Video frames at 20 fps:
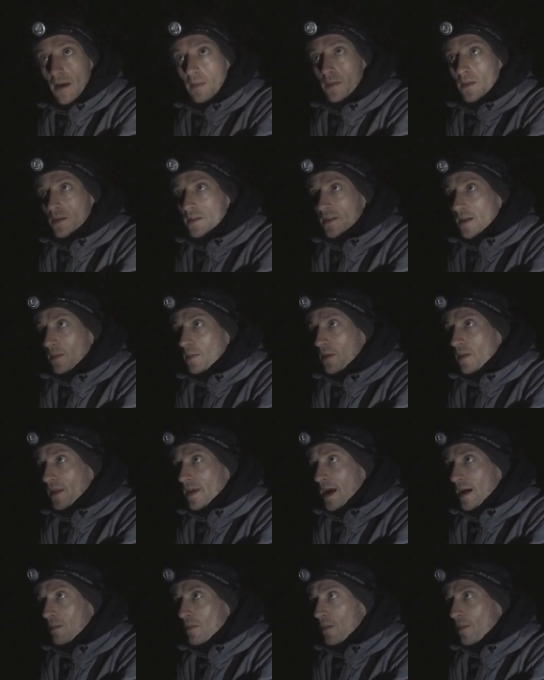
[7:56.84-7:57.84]
happens, I'll put
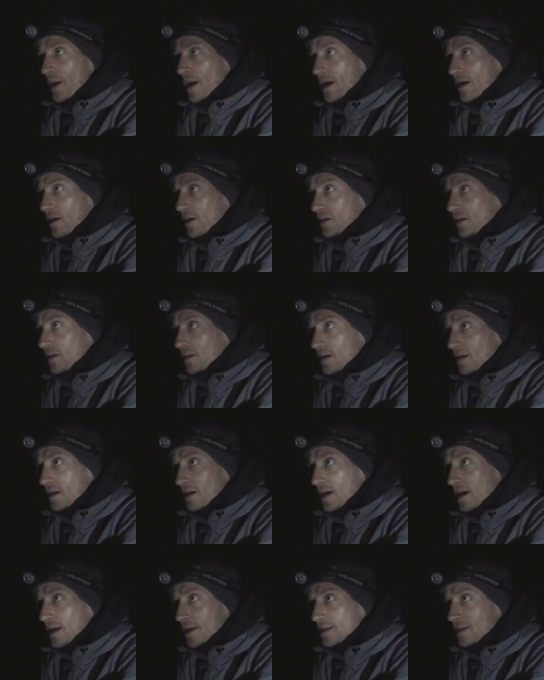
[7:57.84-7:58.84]
the camera back on,
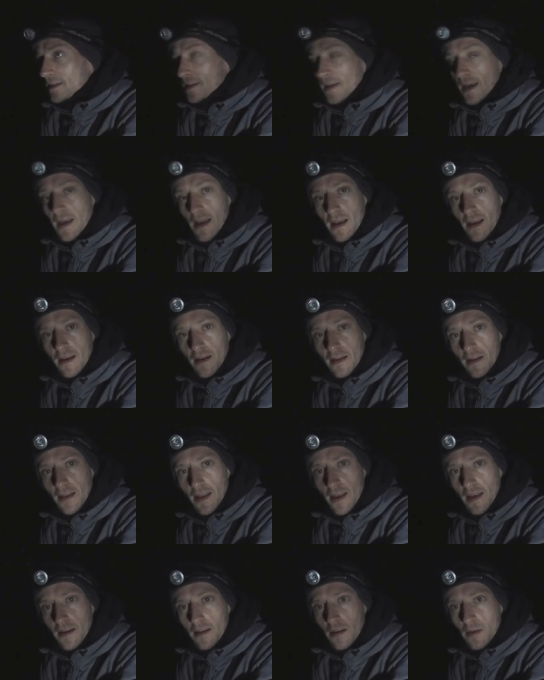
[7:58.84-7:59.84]
and
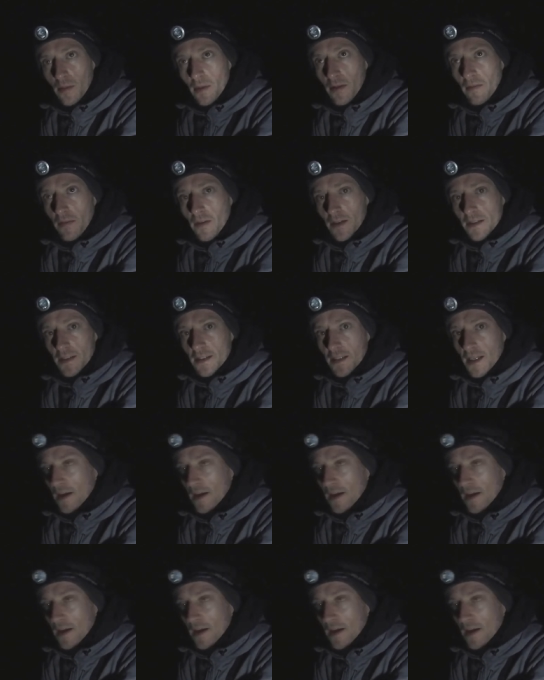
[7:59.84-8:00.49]
yeah, you'll be the first to